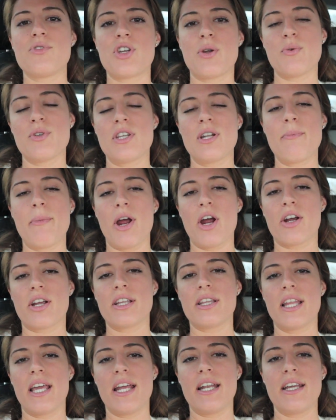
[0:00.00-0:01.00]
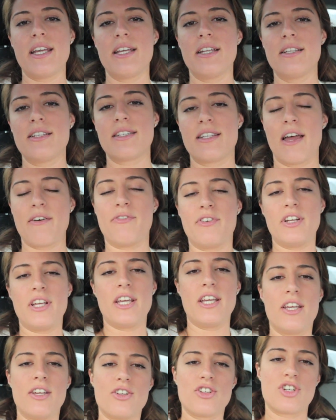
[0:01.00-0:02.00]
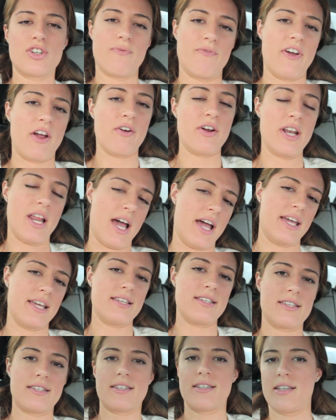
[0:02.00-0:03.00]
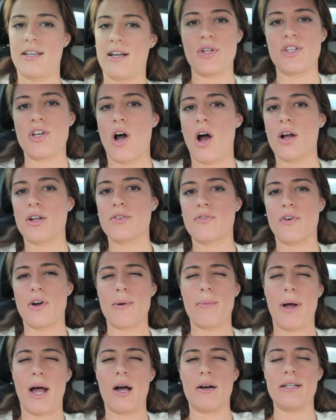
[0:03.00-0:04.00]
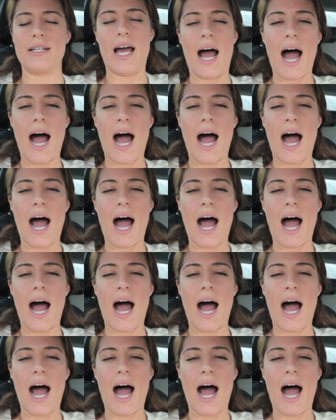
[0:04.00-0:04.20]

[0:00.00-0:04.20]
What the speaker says: She was an American lady, Stephanie, very nice. We talked for about an